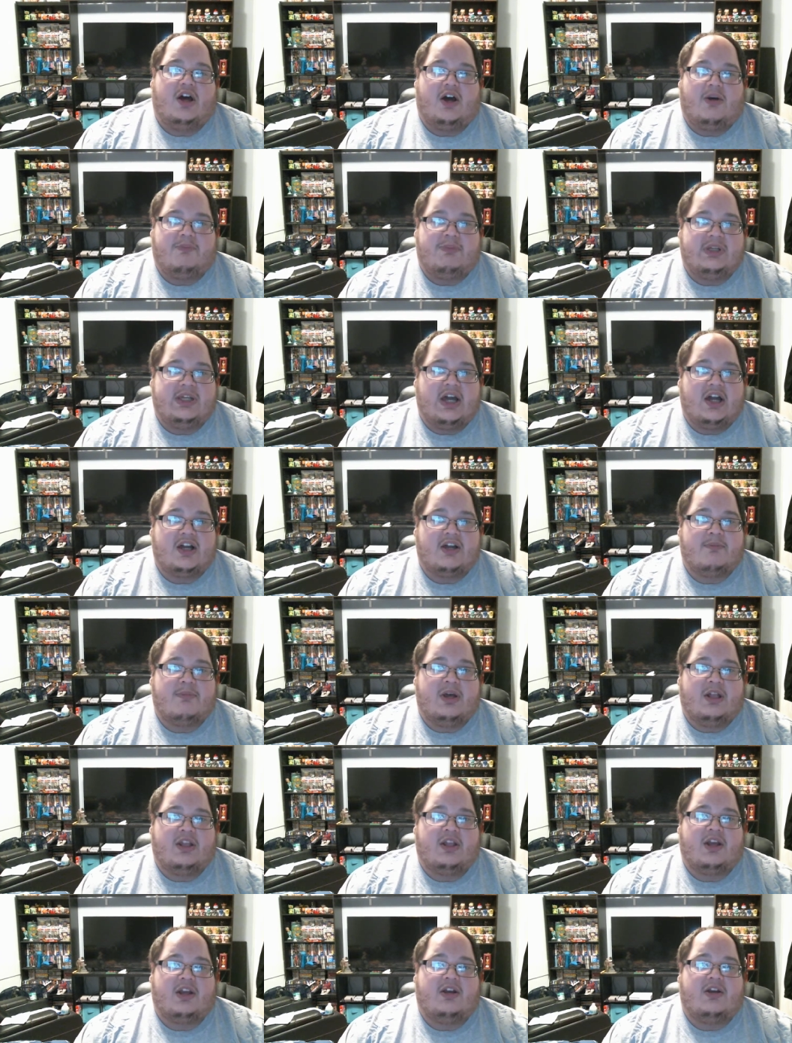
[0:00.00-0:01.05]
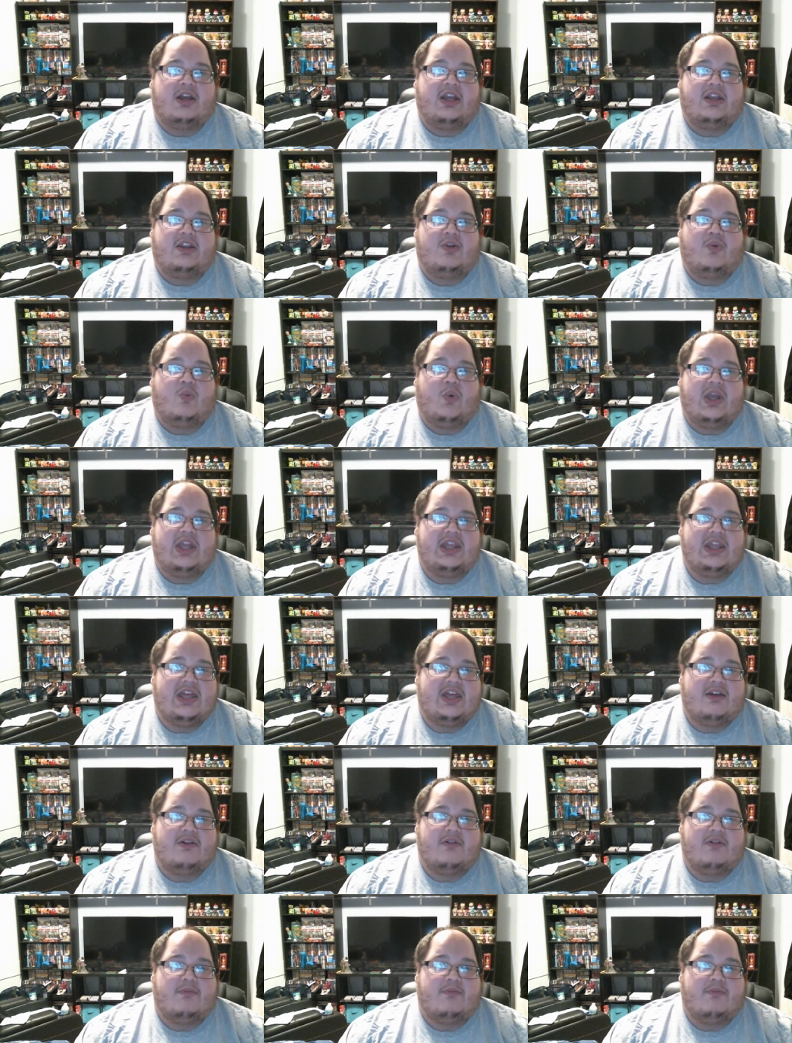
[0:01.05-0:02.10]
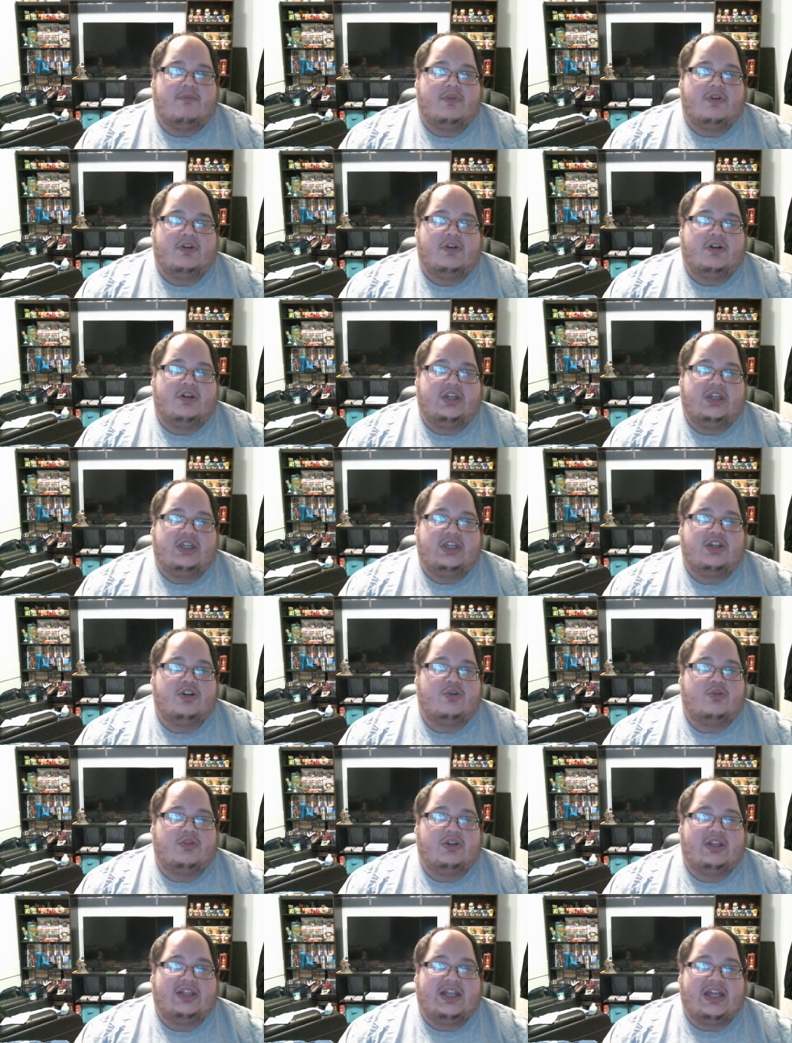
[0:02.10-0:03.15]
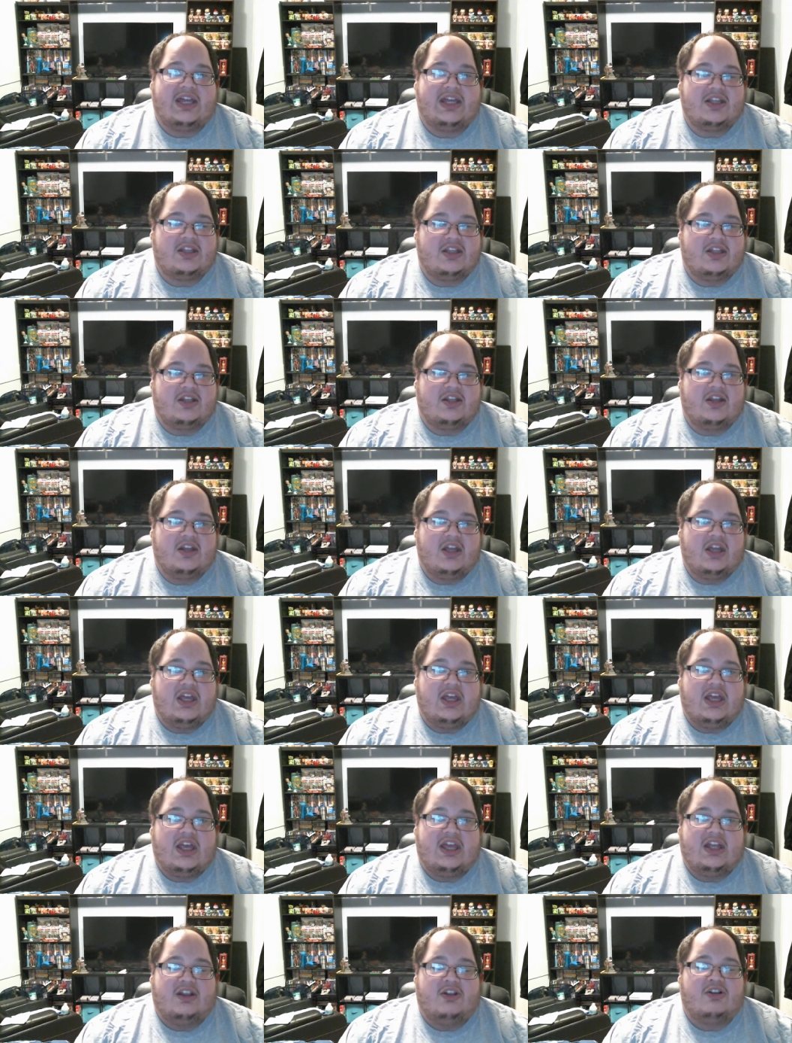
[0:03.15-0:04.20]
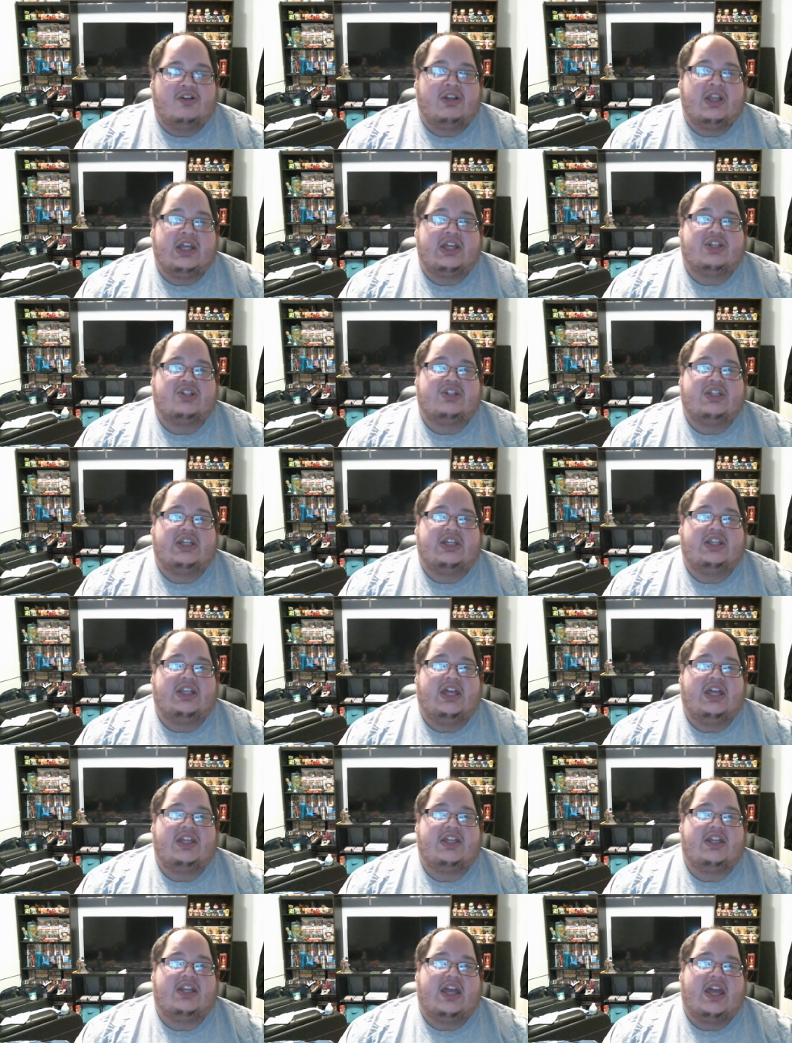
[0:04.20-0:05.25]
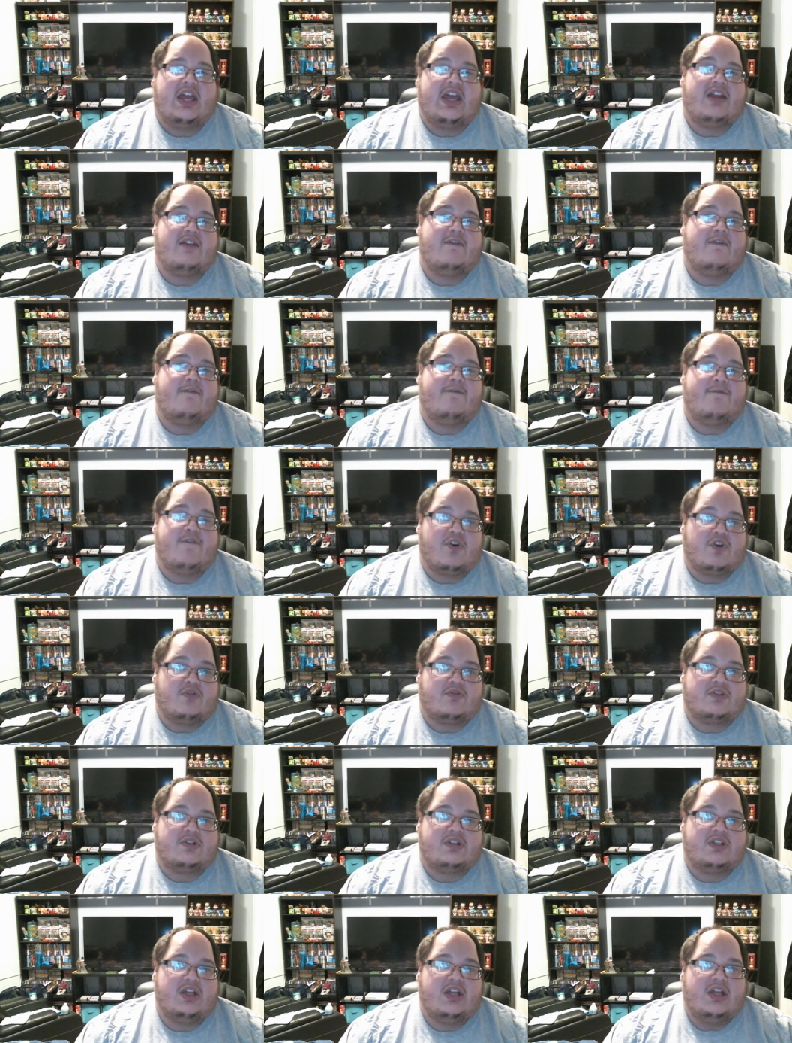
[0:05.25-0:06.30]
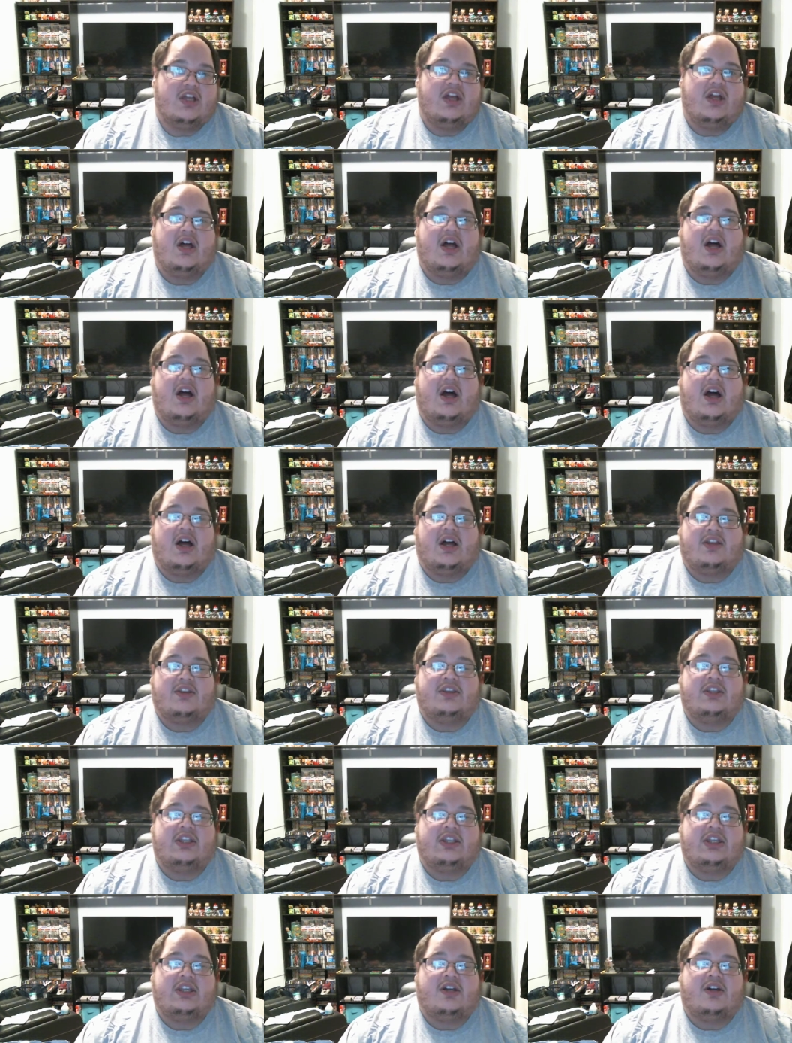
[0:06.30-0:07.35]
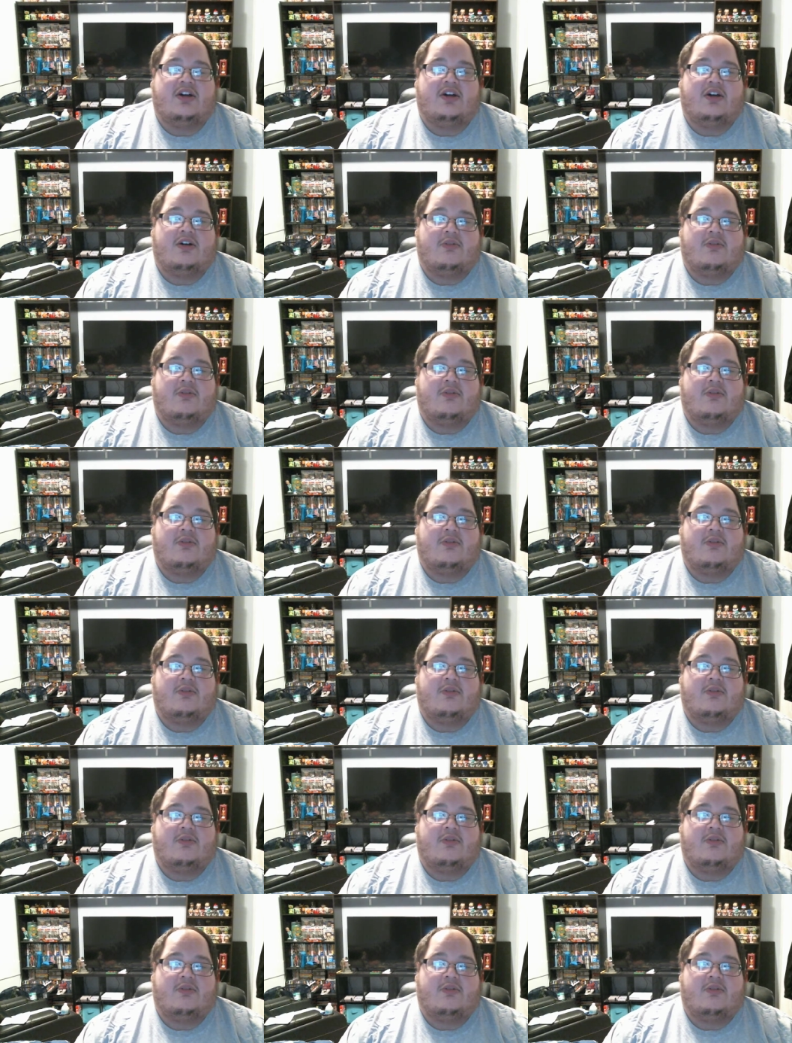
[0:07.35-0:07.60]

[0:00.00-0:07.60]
Bianca Belair. And the way that Io landed, it looked like she landed head first on the